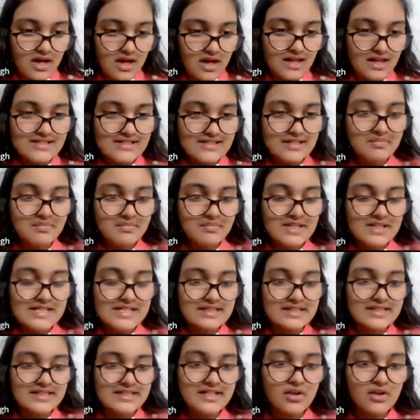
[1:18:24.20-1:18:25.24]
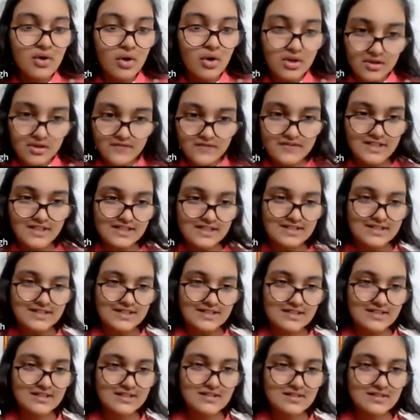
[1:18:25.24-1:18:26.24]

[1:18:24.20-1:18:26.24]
I'll simply send all of this.